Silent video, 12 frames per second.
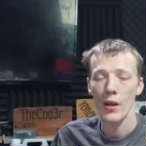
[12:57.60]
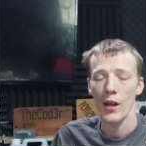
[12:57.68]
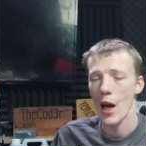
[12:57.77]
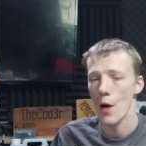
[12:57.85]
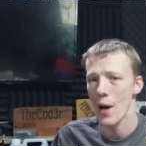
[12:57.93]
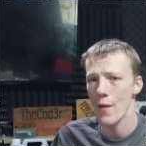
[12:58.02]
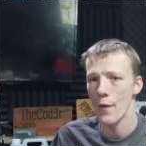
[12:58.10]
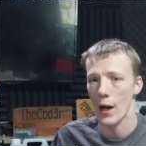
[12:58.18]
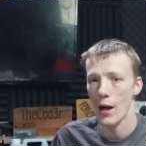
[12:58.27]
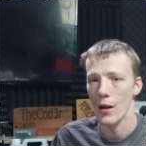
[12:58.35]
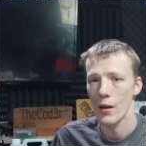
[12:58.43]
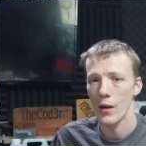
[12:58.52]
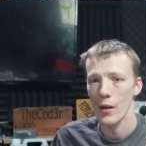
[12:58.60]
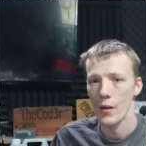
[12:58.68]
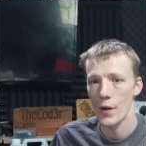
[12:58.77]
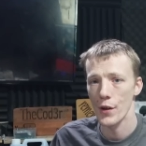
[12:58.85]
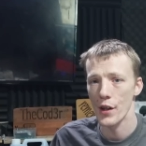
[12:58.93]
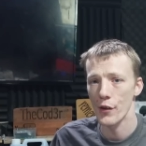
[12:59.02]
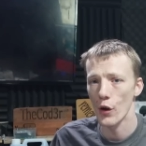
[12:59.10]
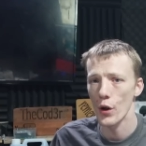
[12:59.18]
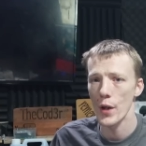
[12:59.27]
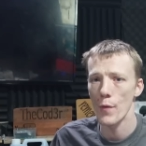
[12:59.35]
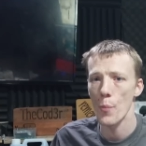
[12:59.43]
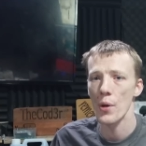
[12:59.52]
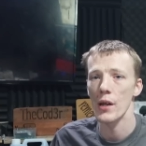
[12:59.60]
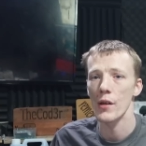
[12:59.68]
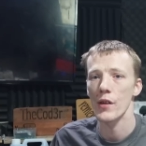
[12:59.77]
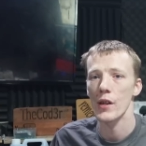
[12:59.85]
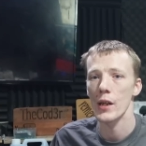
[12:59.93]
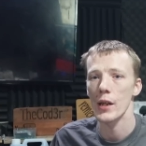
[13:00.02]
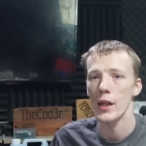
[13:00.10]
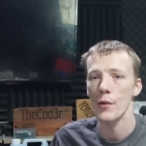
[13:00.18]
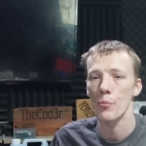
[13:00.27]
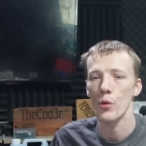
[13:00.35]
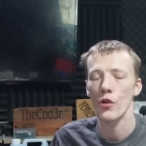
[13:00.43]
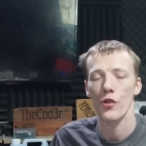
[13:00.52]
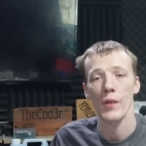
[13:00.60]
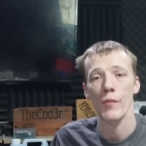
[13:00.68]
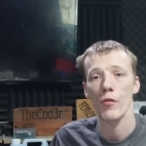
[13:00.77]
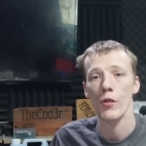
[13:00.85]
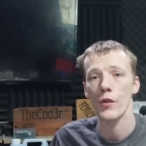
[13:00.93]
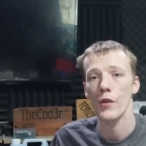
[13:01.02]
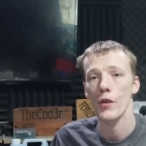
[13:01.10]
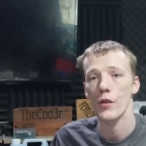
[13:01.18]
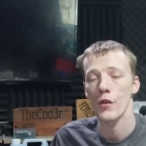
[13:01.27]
However, the design of a PC is much different